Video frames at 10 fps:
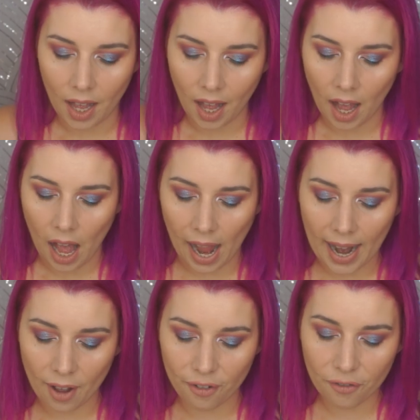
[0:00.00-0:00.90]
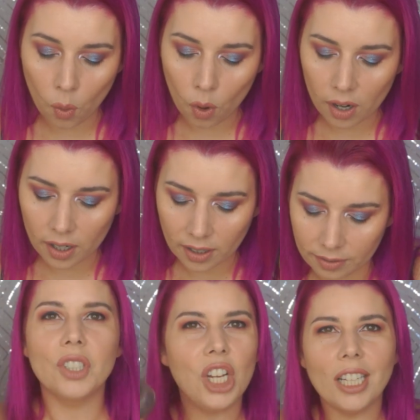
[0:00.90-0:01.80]
I have 4
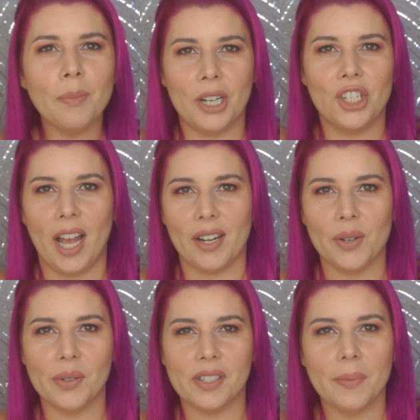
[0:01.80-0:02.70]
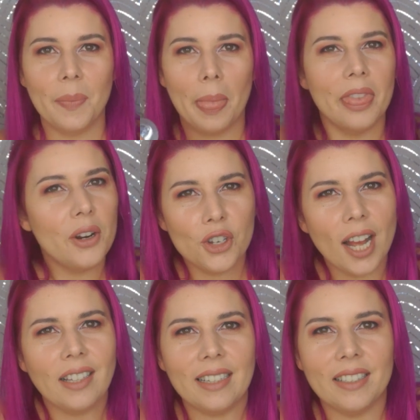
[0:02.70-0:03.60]
Jelly Mush shadows. They're
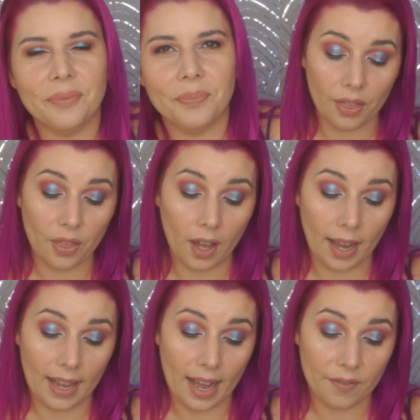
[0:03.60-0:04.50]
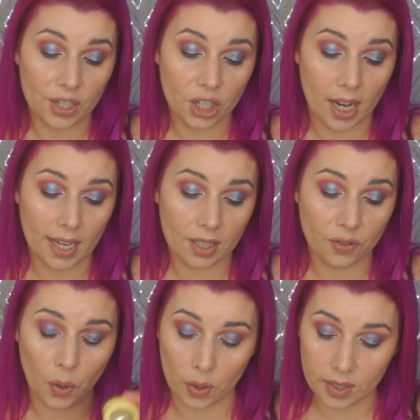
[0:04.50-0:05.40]
jelly. I have the shades
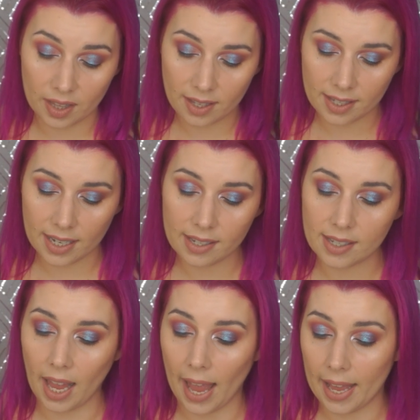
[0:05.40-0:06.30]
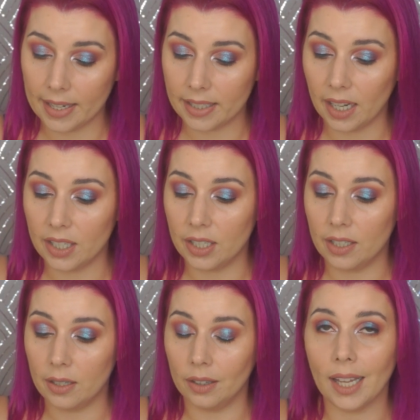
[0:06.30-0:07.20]
Photosynthesis and
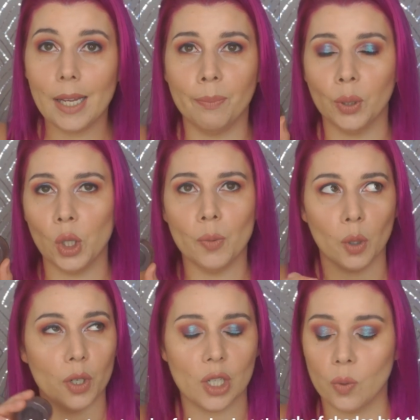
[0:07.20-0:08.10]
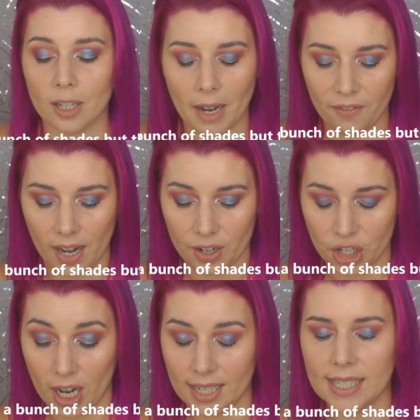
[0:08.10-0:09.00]
Late Bloomer, which is one of my favorite
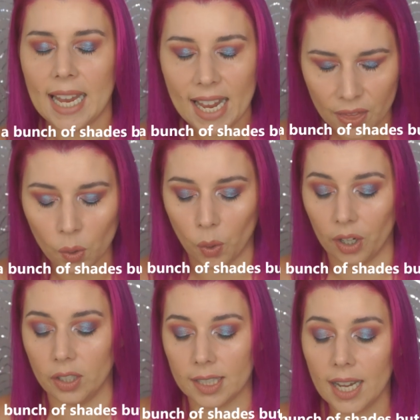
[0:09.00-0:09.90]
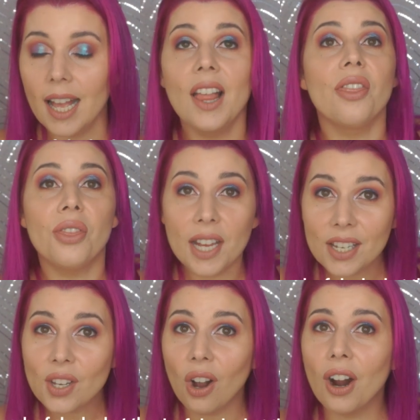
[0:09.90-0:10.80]
shades in the world.
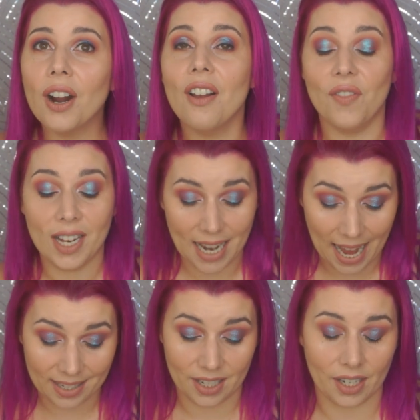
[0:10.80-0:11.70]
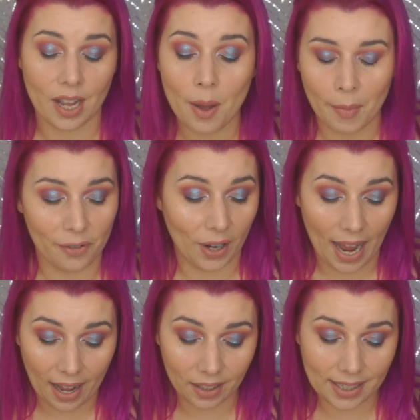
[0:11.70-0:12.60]
These are fantastic. My friend
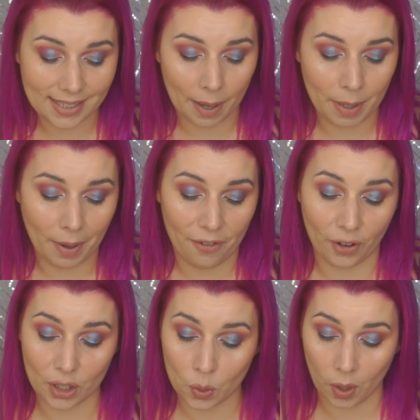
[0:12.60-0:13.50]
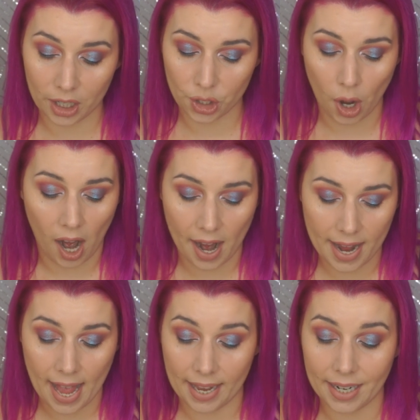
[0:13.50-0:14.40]
Allie sent me my first one to try
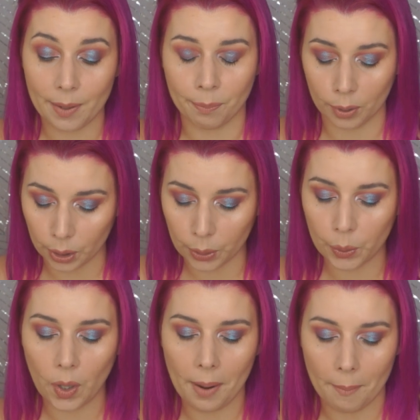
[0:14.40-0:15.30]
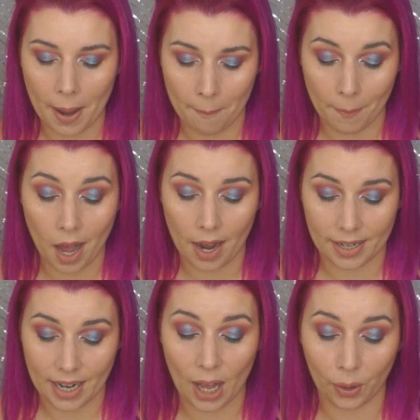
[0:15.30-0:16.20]
and it blew my
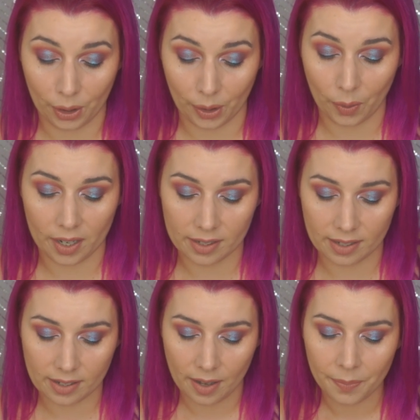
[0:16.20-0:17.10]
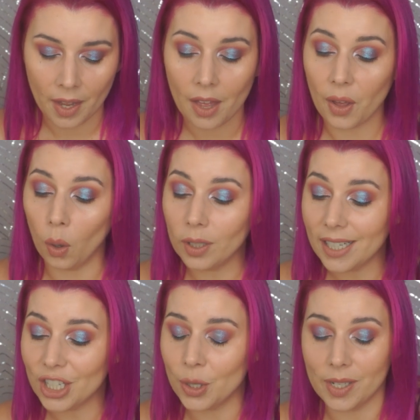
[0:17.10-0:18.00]
mind how good it was. The only
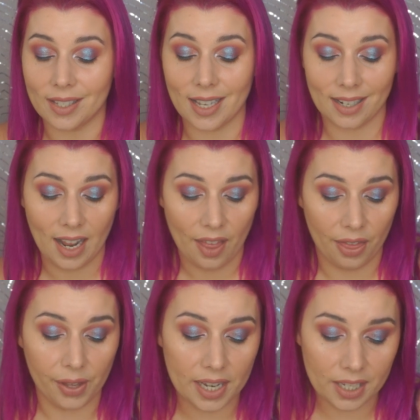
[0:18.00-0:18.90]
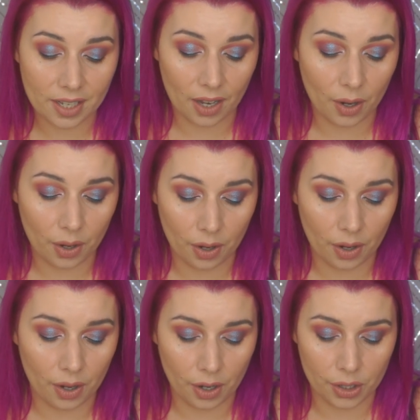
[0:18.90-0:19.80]
issue is that these
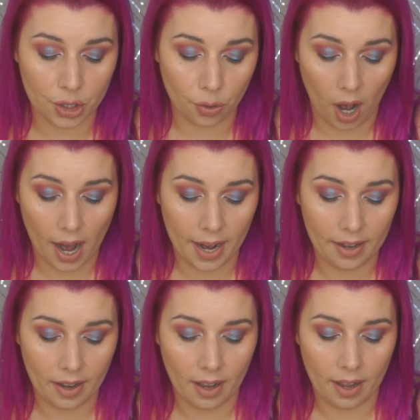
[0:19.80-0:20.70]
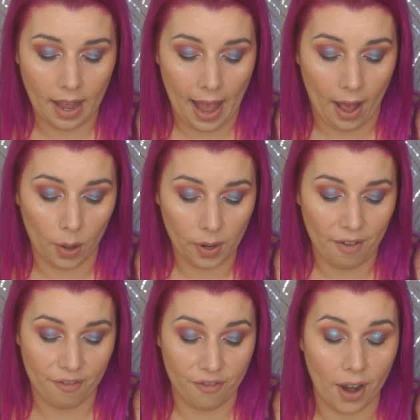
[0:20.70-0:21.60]
dry out
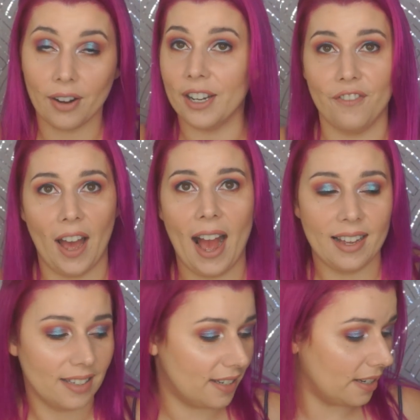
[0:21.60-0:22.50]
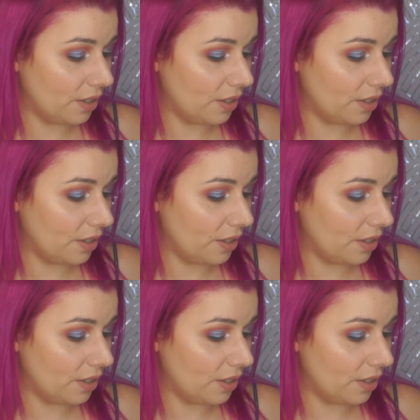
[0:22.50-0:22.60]
very fast.